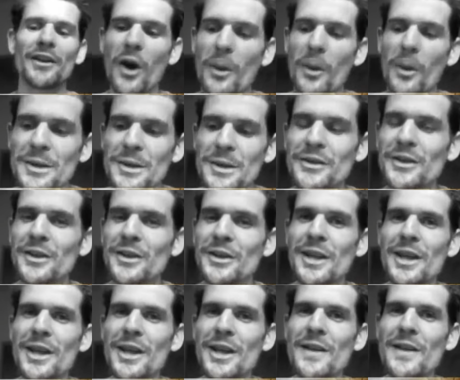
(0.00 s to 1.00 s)
I'm into
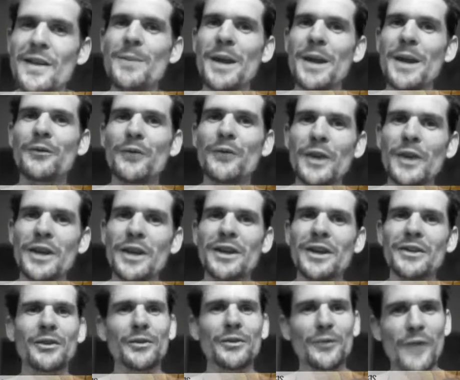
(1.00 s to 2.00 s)
being fit
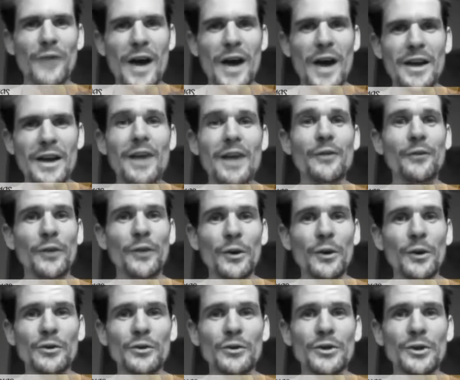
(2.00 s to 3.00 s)
because it's fun and it
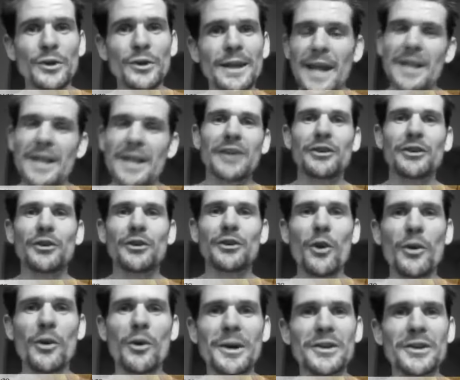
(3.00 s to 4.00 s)
feels good. And you get to
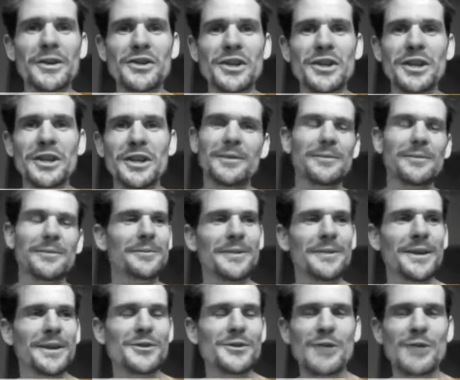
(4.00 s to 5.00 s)
talk a bit of shit and,
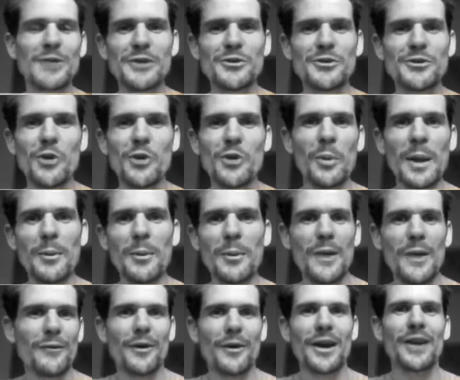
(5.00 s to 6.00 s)
you know, trash talk people and
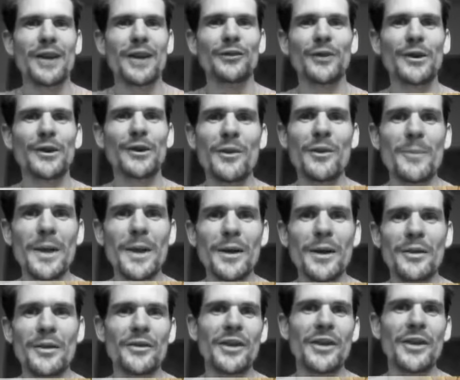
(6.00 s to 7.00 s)
everyone gets fitter and better
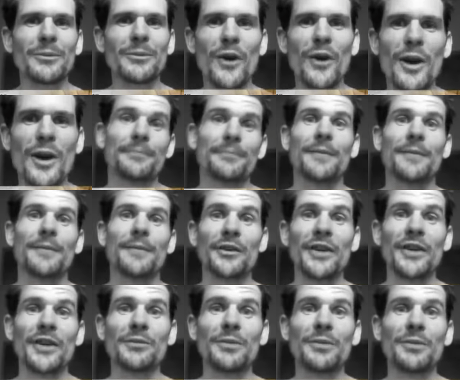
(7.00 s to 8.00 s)
at the same time. That
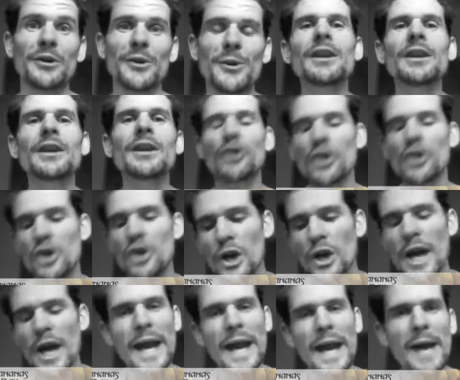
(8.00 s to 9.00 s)
sounds pretty cool. So you got
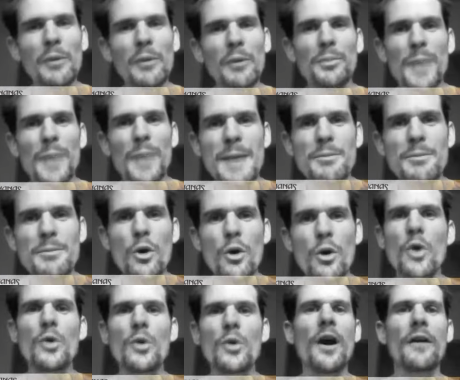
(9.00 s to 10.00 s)
to hang out with people
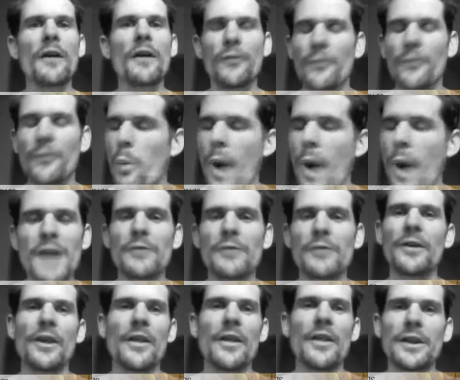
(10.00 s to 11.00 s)
who are way
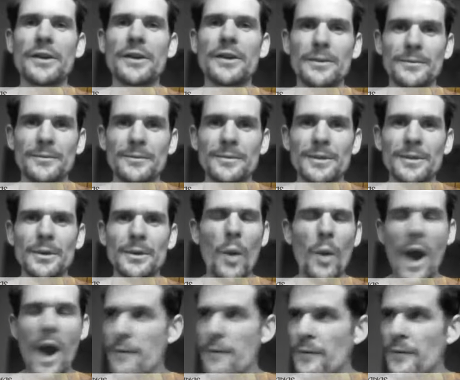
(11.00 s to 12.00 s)
fitter than you
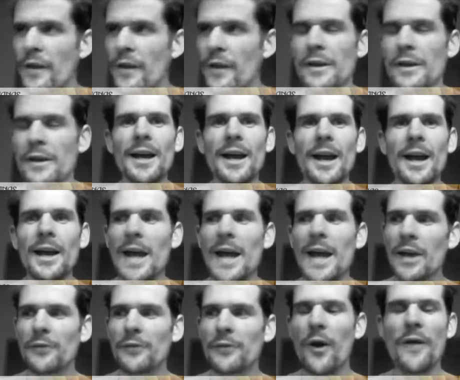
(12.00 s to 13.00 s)
way fitter than you. And
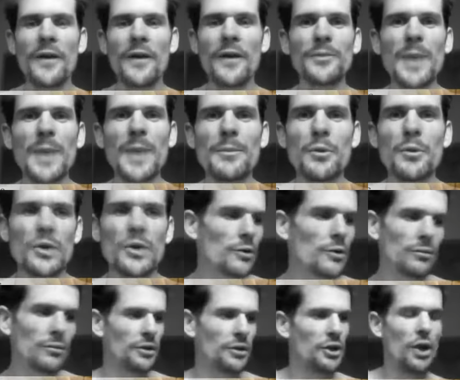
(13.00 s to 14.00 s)
how do you find these people?
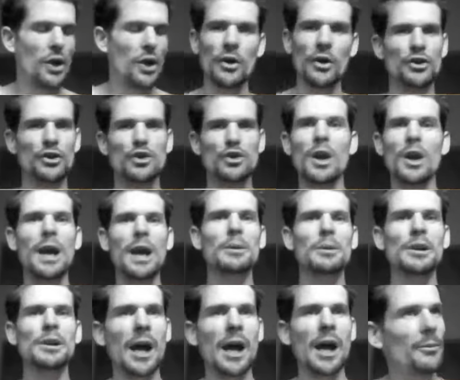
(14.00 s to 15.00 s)
You you go you join
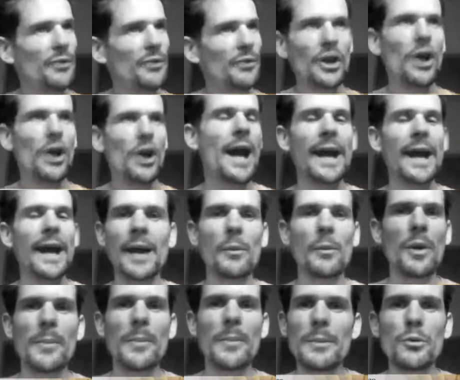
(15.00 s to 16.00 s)
up clubs, you go hang
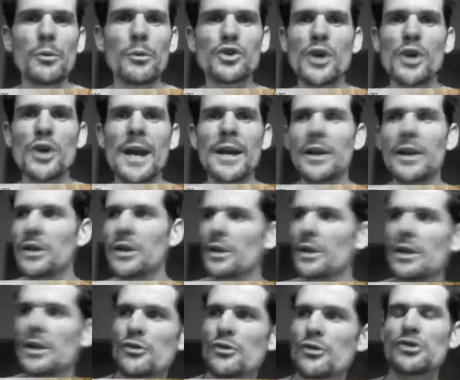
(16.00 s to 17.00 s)
out where people train, and you
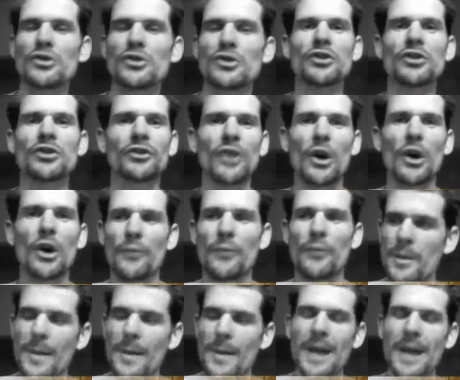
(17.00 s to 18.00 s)
introduce yourself
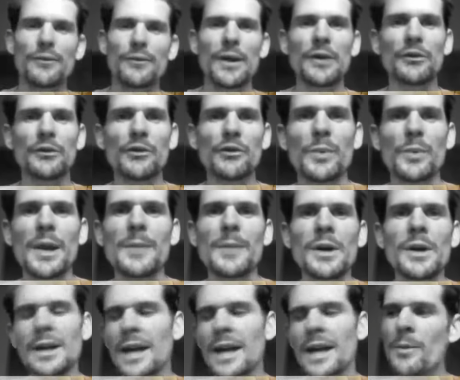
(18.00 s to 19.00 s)
and you make friends with
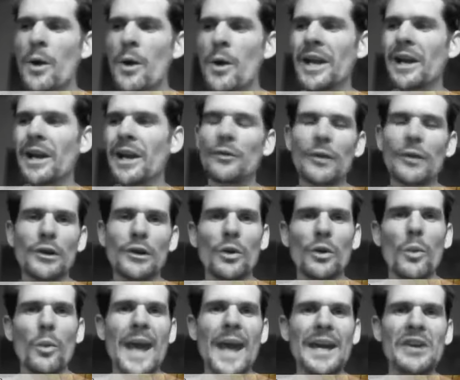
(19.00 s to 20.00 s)
people. And you might get a lot
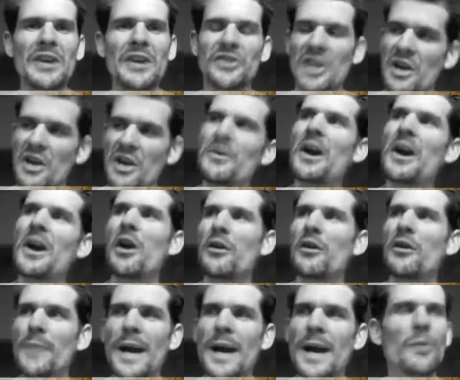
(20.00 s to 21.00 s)
of wankers go fuck
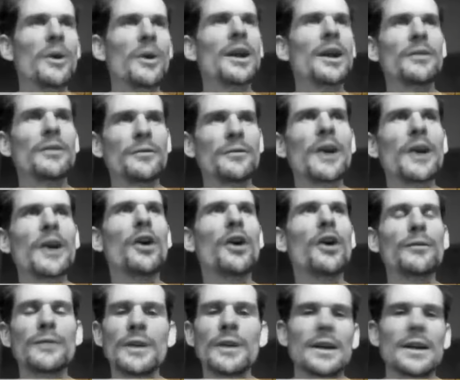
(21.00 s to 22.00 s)
off, mate, whatever, fuck
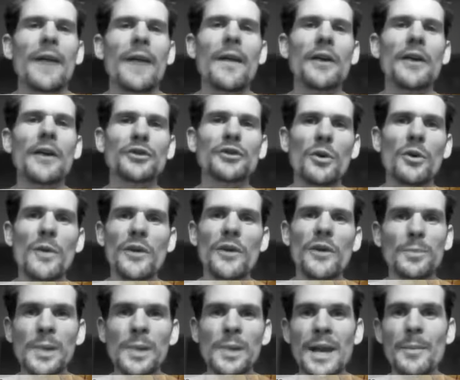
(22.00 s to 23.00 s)
off, and that's cool. There's
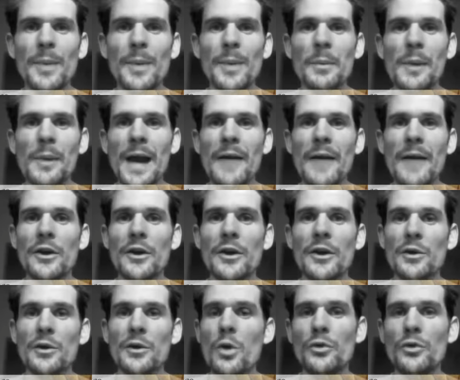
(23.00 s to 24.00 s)
plenty of people out there
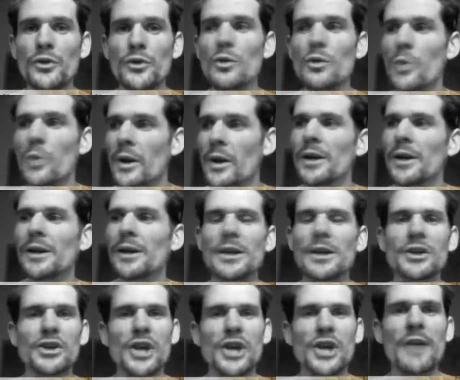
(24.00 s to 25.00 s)
who who do want to
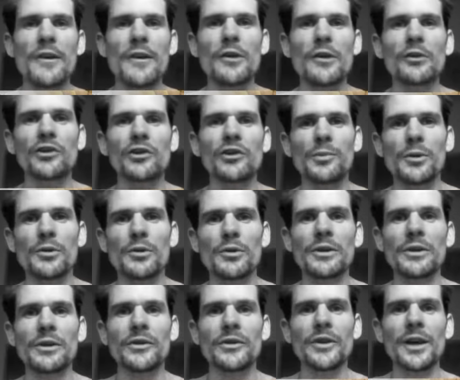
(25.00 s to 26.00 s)
share their
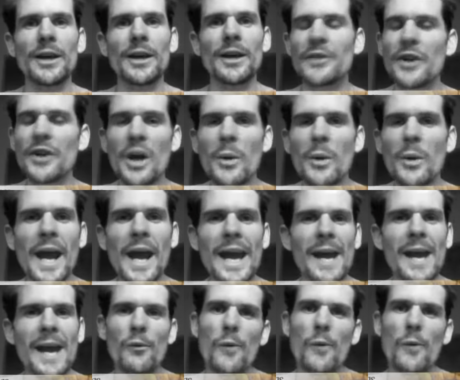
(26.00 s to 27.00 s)
experience. You don't want to hang
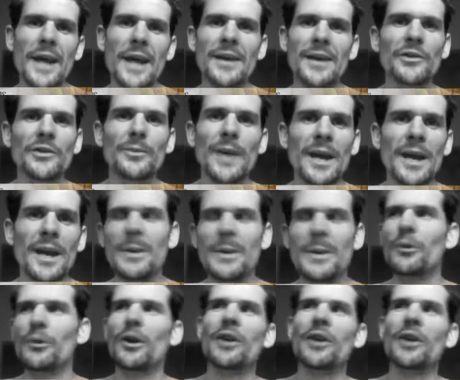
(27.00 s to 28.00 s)
out with wankers, man.
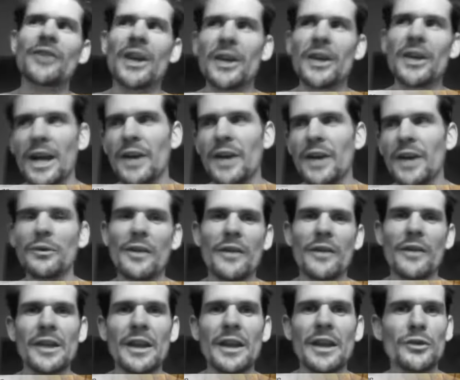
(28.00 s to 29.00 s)
People who don't say good day to or they
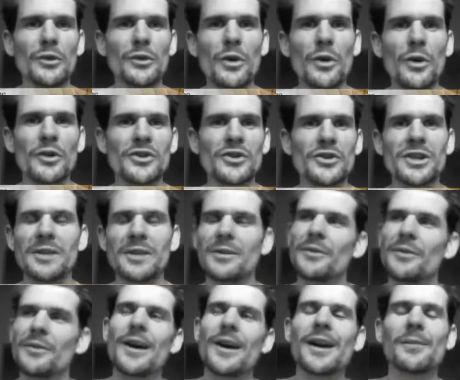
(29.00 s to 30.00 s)
think they're too hot shit.
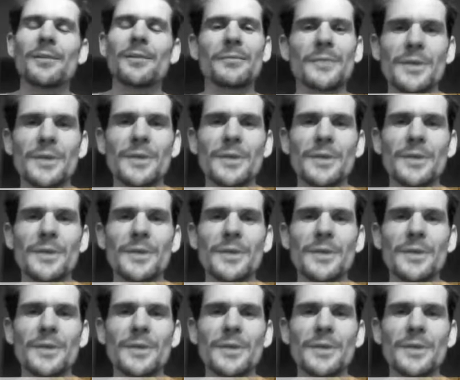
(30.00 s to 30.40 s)
Fuck them.